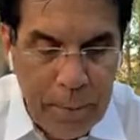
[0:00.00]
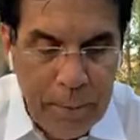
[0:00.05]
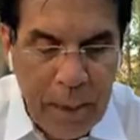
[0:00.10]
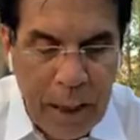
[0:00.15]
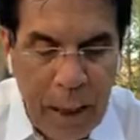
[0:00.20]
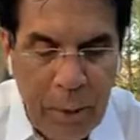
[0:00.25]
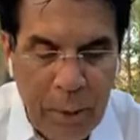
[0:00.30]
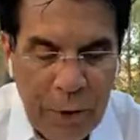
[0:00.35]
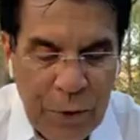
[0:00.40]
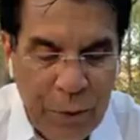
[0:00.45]

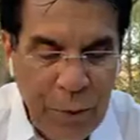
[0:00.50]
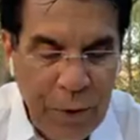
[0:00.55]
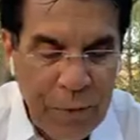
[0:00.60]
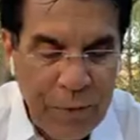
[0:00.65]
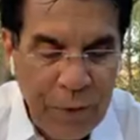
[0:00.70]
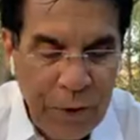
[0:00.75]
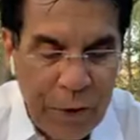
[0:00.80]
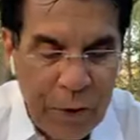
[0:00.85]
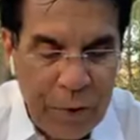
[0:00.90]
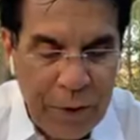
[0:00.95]
But he was
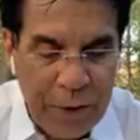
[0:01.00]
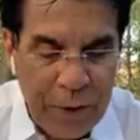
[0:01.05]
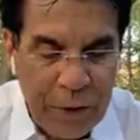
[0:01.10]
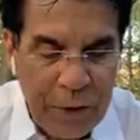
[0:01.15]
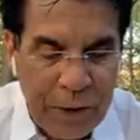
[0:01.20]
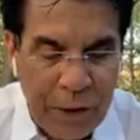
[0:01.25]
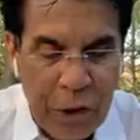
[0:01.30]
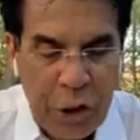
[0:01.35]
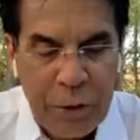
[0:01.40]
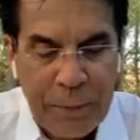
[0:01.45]
wounded for our
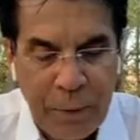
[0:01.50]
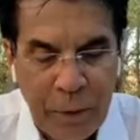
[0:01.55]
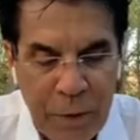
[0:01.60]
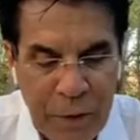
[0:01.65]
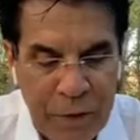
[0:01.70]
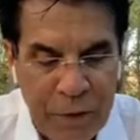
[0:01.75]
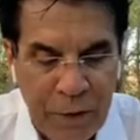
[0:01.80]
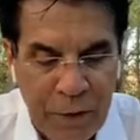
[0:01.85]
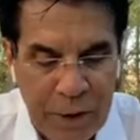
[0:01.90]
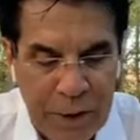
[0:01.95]
transgressions,
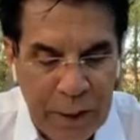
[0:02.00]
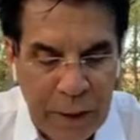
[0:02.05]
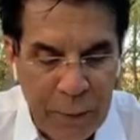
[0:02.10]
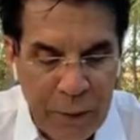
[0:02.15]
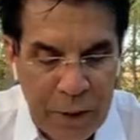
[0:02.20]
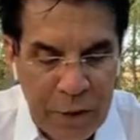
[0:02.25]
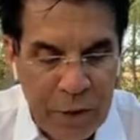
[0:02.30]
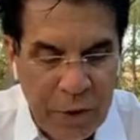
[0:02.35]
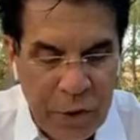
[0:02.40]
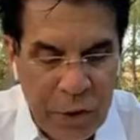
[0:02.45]
bruised for our
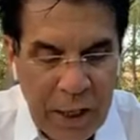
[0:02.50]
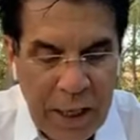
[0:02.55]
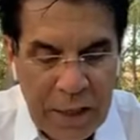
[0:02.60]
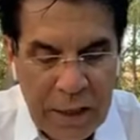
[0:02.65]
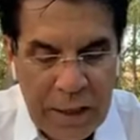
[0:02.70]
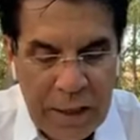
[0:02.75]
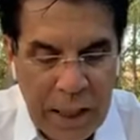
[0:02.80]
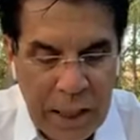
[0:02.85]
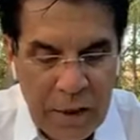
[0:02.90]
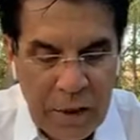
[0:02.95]
iniquities, to
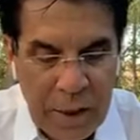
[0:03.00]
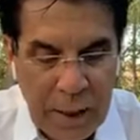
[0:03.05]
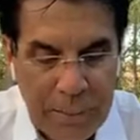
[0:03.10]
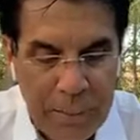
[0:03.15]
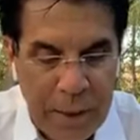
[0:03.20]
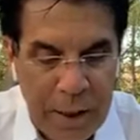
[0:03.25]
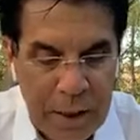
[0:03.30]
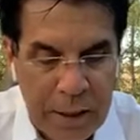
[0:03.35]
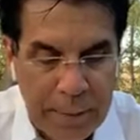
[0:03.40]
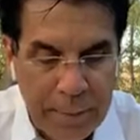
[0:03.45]
chastise our
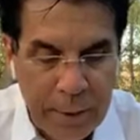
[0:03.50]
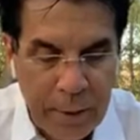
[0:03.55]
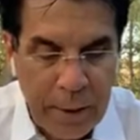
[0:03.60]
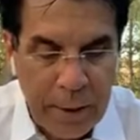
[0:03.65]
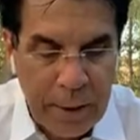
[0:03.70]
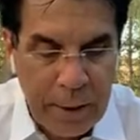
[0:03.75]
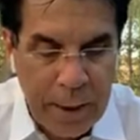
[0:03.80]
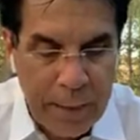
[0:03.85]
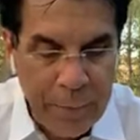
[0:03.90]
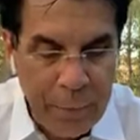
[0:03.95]
peace
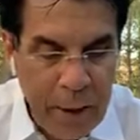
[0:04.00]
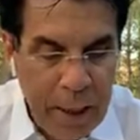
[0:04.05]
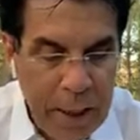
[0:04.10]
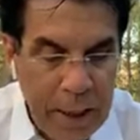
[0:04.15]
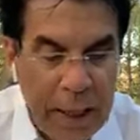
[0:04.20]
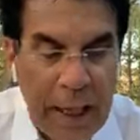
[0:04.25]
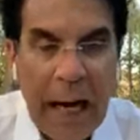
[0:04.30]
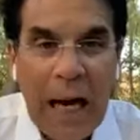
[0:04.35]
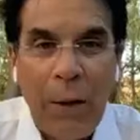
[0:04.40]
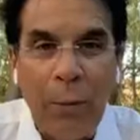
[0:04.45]
upon him,
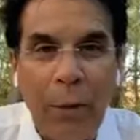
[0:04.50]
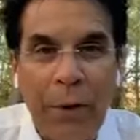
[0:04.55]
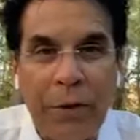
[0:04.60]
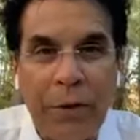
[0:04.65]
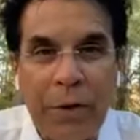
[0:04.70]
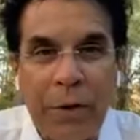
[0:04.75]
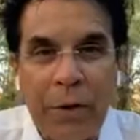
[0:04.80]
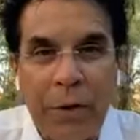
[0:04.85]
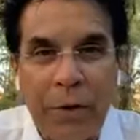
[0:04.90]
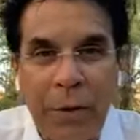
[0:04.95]
and
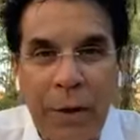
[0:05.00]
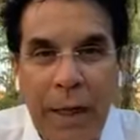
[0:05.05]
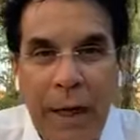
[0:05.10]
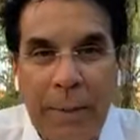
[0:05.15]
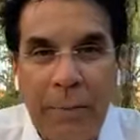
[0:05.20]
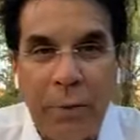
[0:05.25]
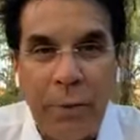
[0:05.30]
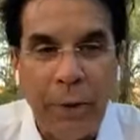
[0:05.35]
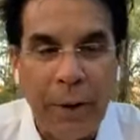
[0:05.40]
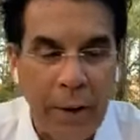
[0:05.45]
with his
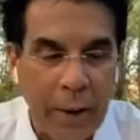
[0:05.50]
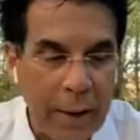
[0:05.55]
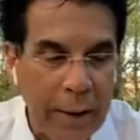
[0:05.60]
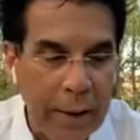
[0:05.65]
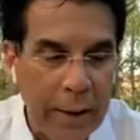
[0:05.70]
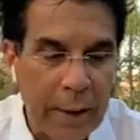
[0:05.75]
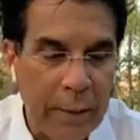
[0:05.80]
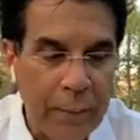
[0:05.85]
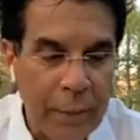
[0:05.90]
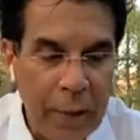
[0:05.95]
stripes we are
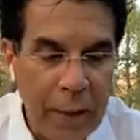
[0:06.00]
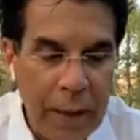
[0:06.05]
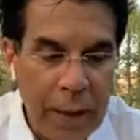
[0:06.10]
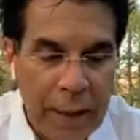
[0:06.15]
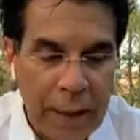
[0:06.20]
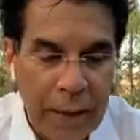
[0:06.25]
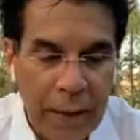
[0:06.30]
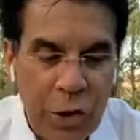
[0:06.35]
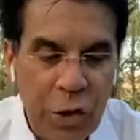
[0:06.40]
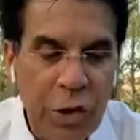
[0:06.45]
healed.
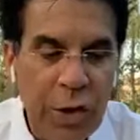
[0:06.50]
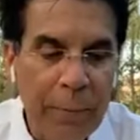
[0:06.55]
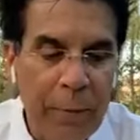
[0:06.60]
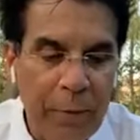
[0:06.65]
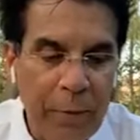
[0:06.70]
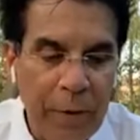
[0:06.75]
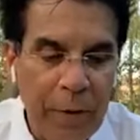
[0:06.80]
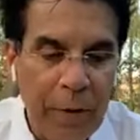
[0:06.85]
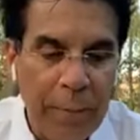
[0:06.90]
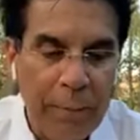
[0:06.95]
Now let's jump
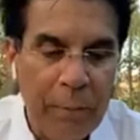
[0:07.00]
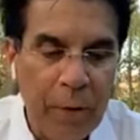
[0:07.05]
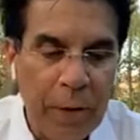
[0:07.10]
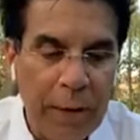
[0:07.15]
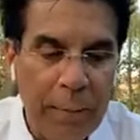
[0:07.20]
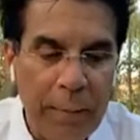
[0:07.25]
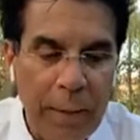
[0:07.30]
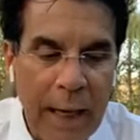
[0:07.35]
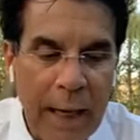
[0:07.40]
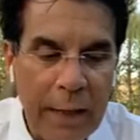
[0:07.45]
over here to the
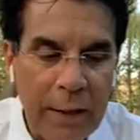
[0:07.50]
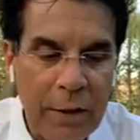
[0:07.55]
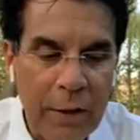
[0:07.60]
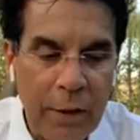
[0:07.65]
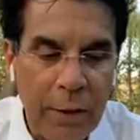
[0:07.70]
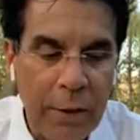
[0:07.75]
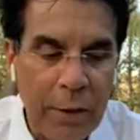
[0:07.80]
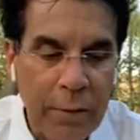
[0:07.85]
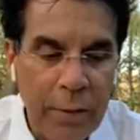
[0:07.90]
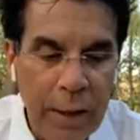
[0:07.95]
book of
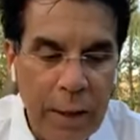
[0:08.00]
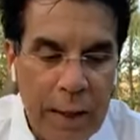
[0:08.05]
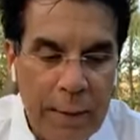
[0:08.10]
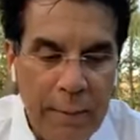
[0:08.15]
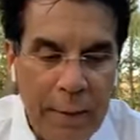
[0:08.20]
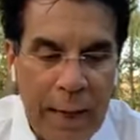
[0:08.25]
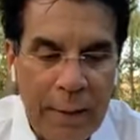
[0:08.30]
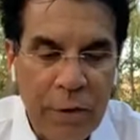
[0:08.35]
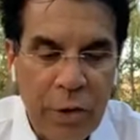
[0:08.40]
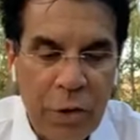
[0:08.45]
Matthew.
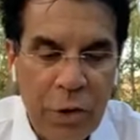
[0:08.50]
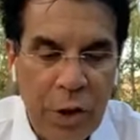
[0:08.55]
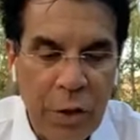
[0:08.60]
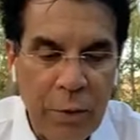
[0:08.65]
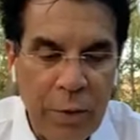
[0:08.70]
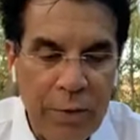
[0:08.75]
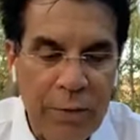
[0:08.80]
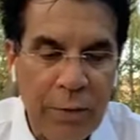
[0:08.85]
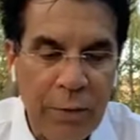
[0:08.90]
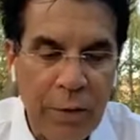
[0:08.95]
Matthew's going
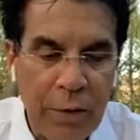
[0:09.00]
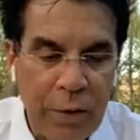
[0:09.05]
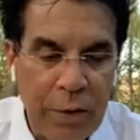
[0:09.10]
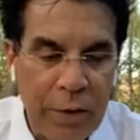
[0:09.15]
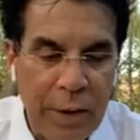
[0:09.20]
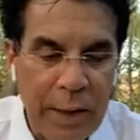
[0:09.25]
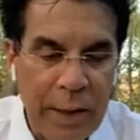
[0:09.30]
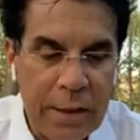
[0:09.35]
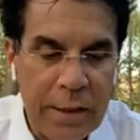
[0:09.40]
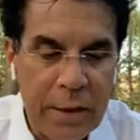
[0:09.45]
to refer to
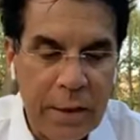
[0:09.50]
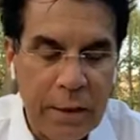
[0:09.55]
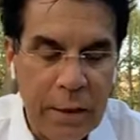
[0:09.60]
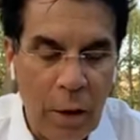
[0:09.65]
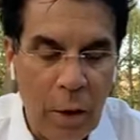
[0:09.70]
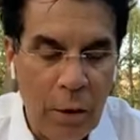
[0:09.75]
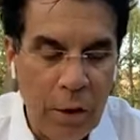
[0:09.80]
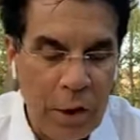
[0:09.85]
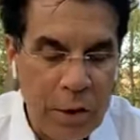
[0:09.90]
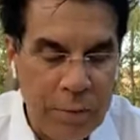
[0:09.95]
this, and
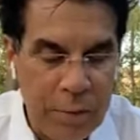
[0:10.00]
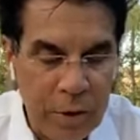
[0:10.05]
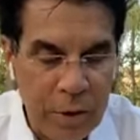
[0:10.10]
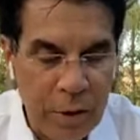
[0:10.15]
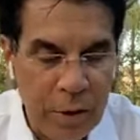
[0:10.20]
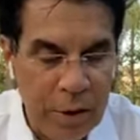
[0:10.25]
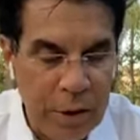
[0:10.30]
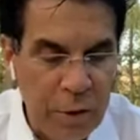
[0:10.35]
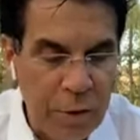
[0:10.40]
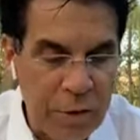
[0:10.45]
the Holy
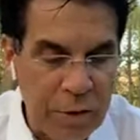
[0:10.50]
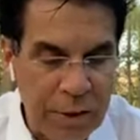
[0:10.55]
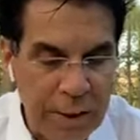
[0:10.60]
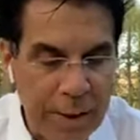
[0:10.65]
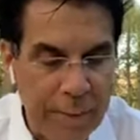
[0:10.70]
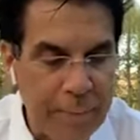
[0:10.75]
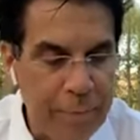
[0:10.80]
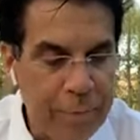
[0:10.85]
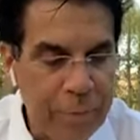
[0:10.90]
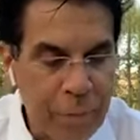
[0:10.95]
Spirit's going to use
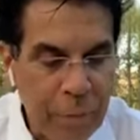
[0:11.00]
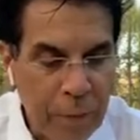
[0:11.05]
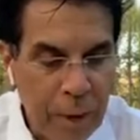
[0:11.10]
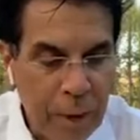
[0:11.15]
him.